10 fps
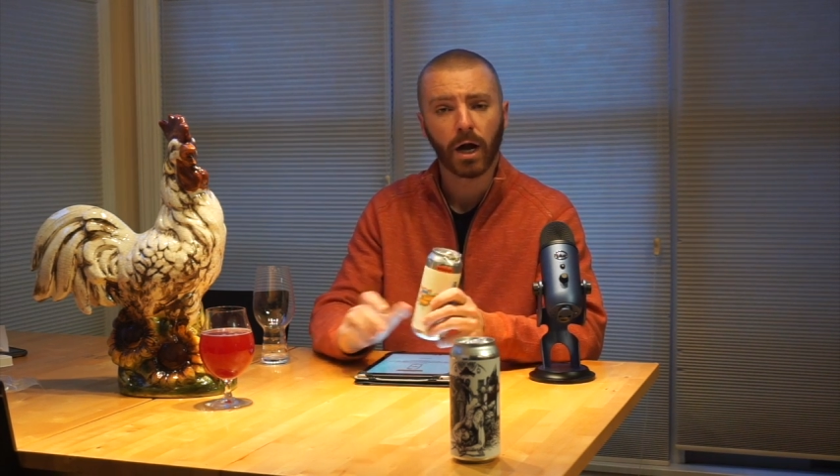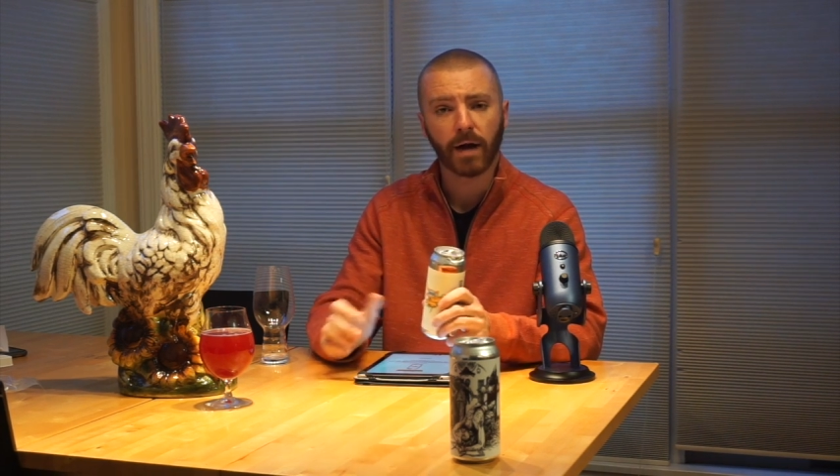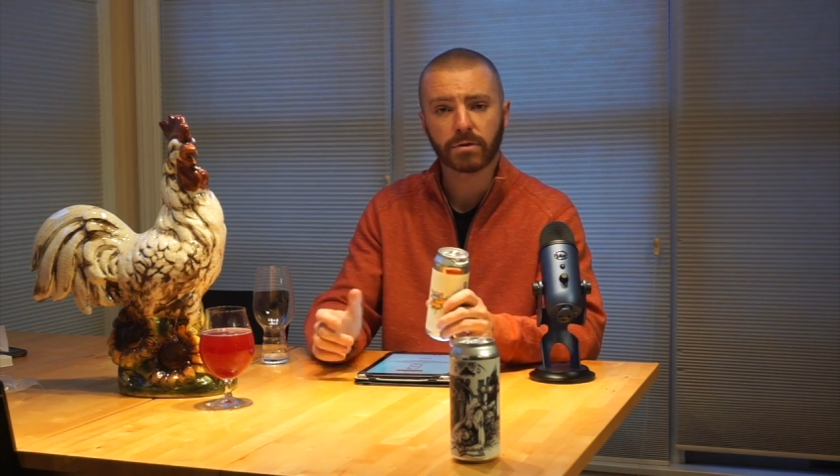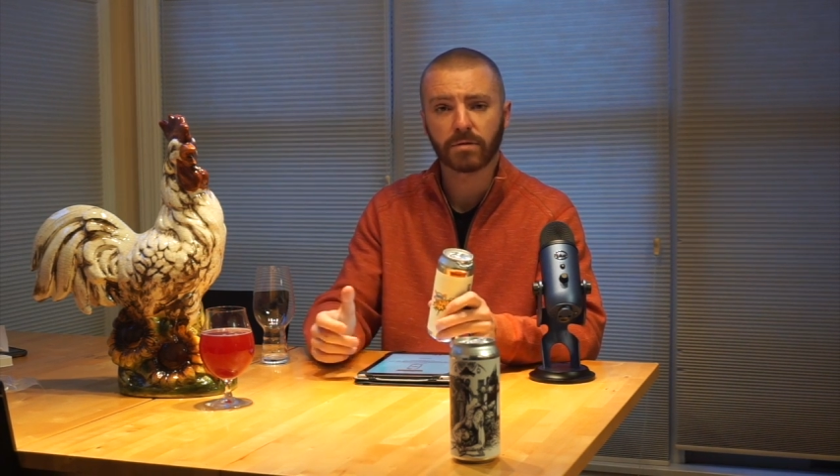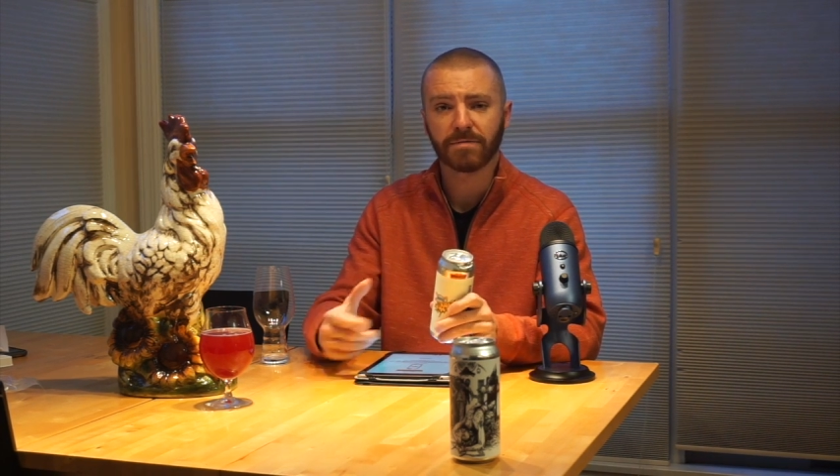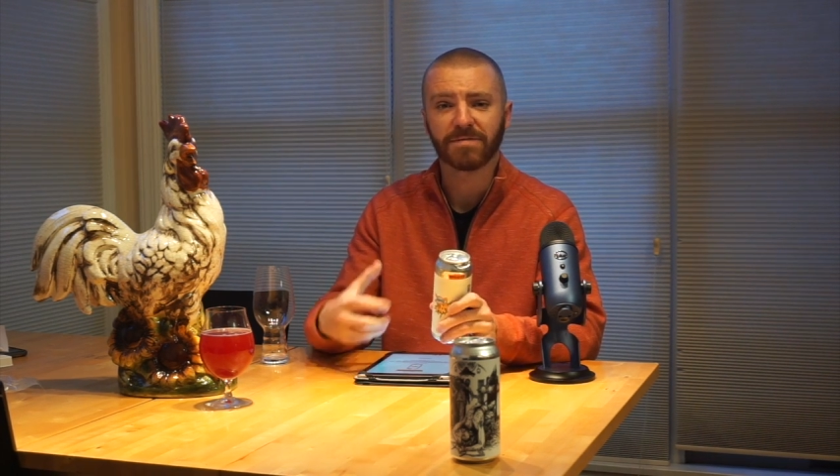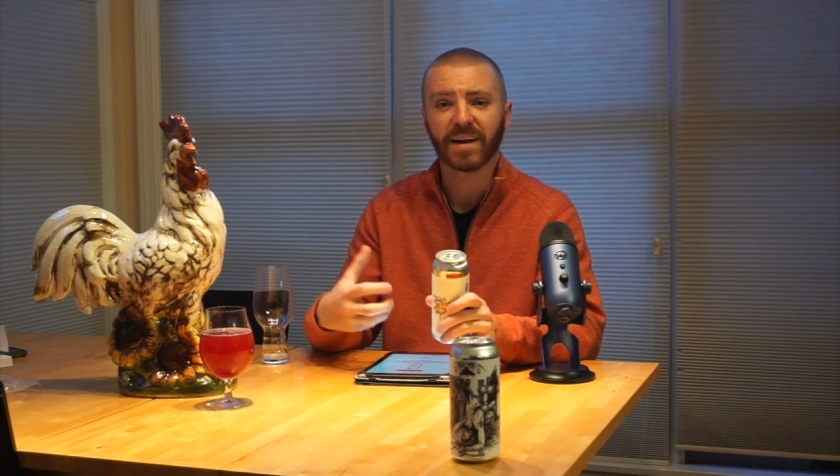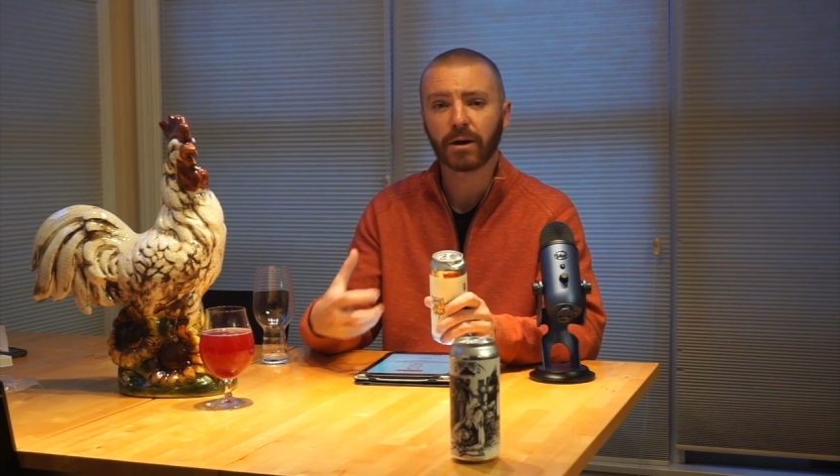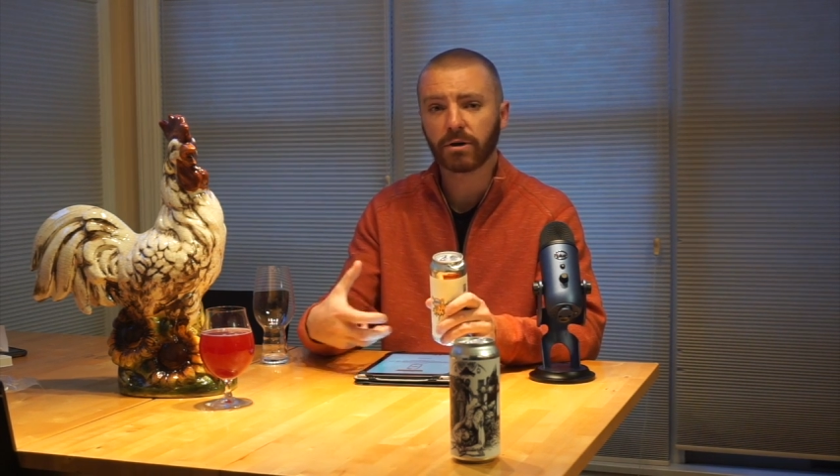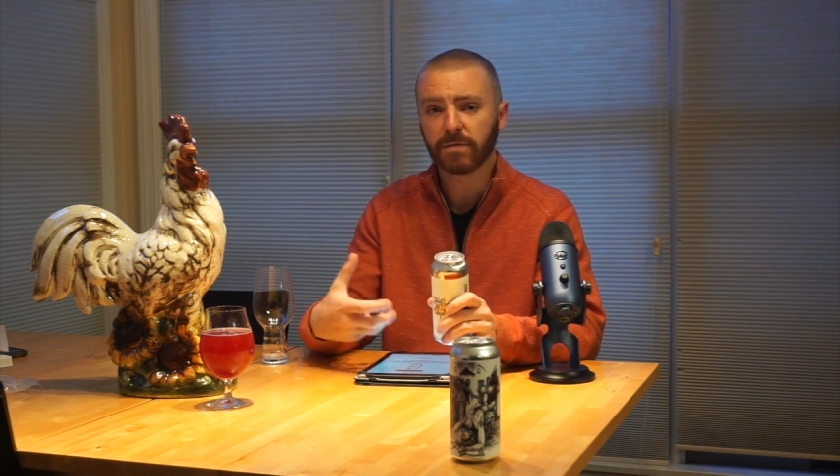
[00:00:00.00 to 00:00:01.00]
Obviously
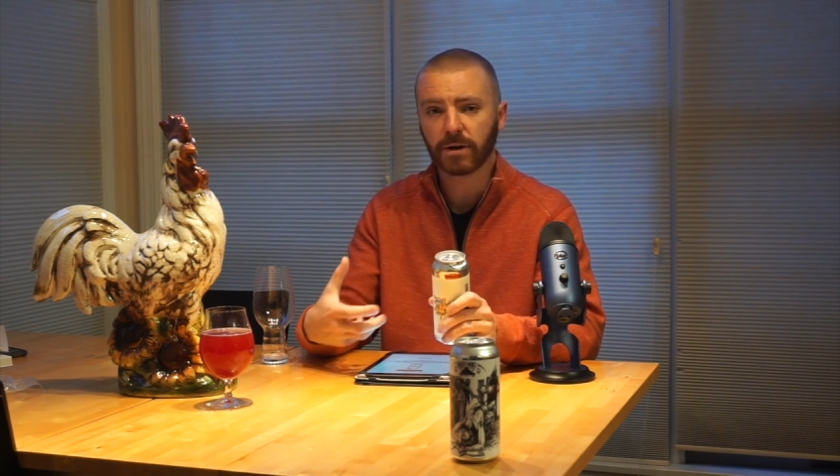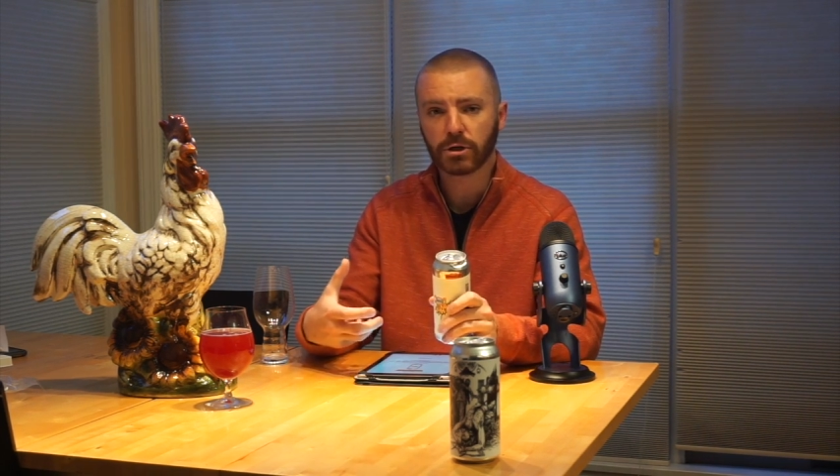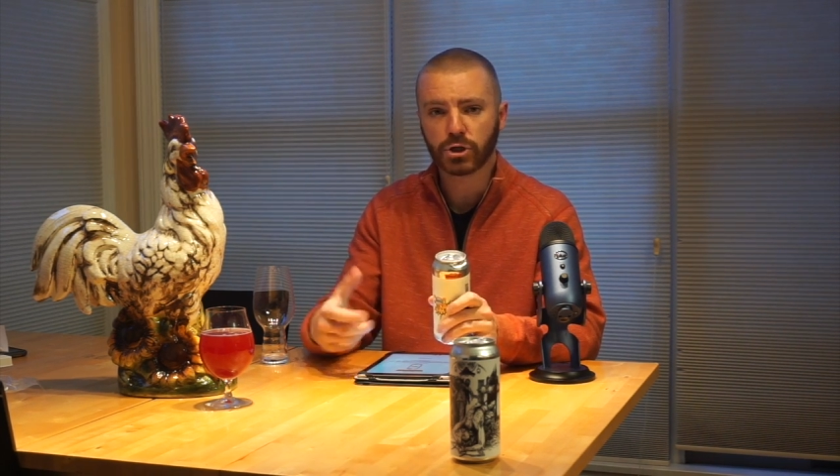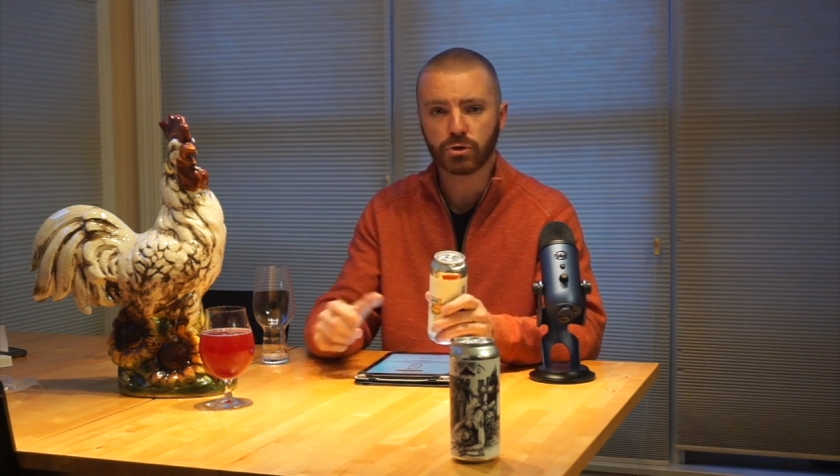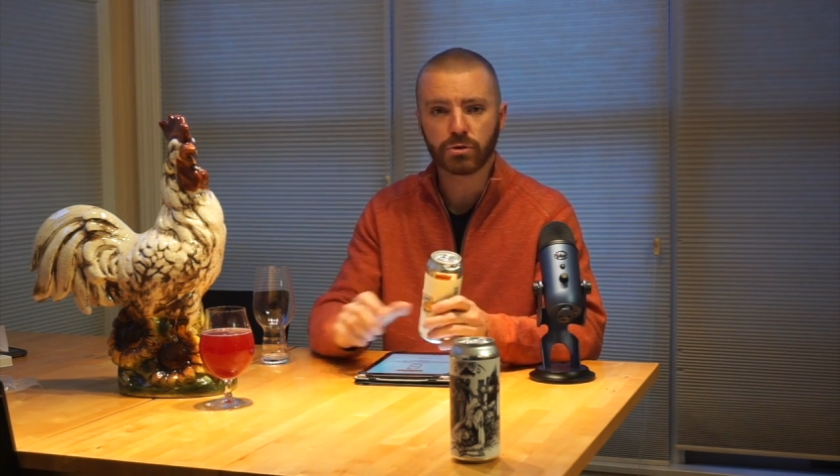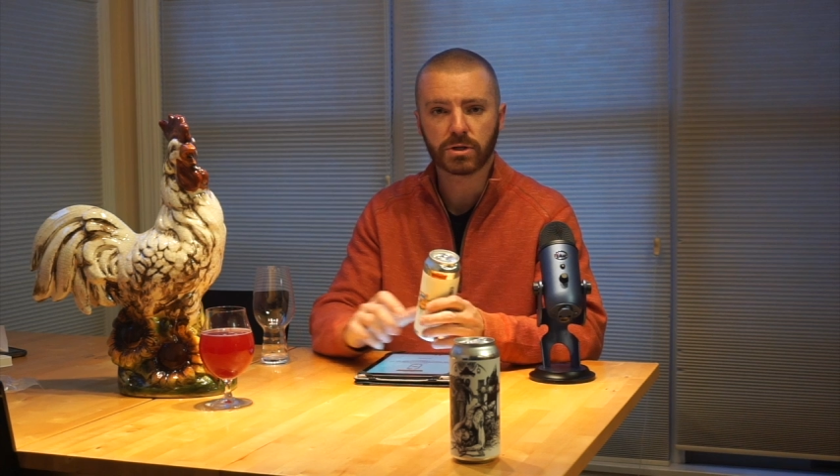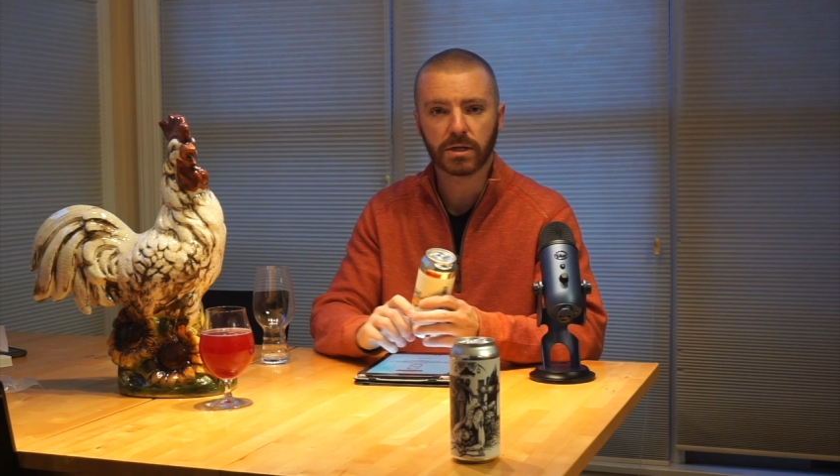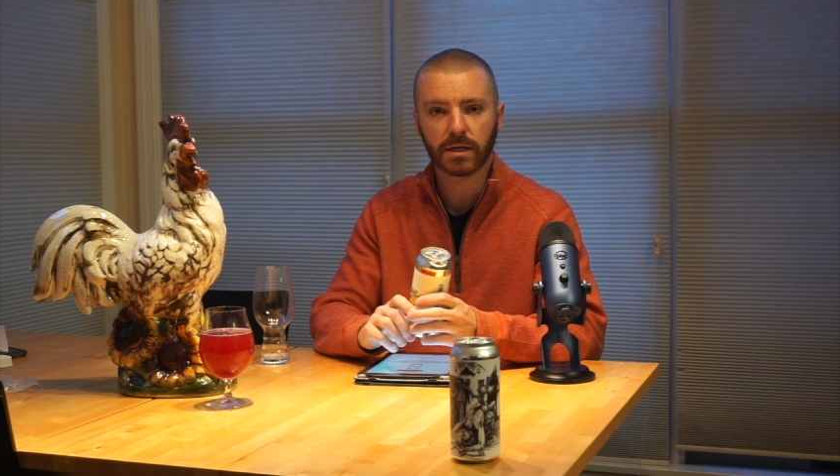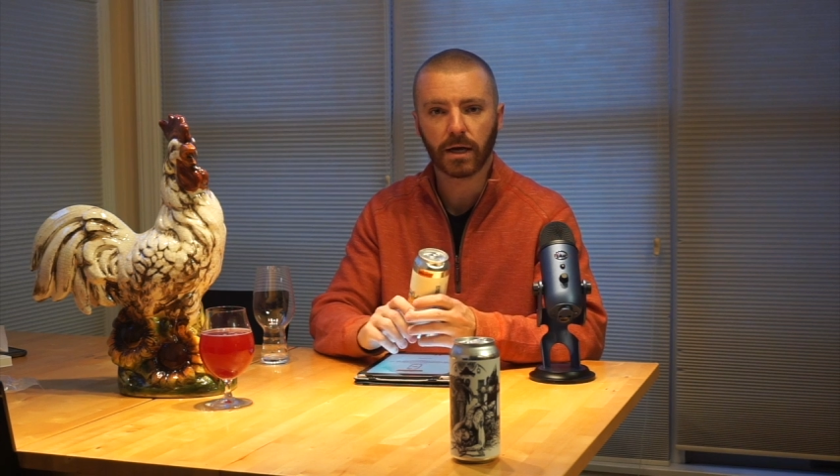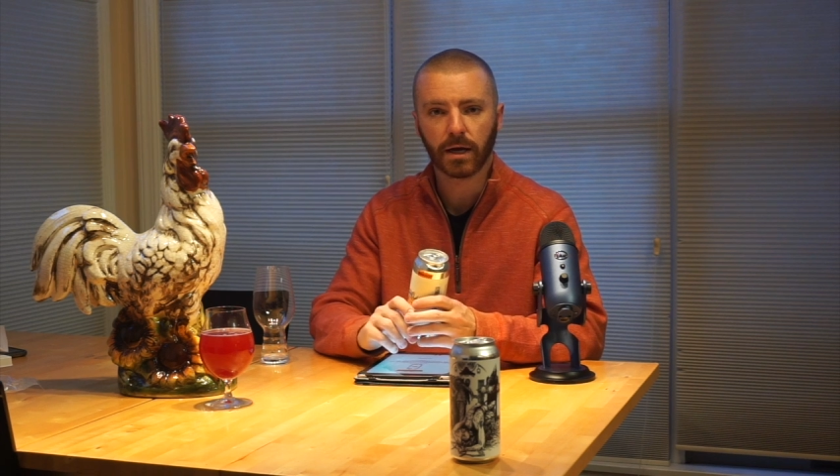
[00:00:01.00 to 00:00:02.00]
very, very juicy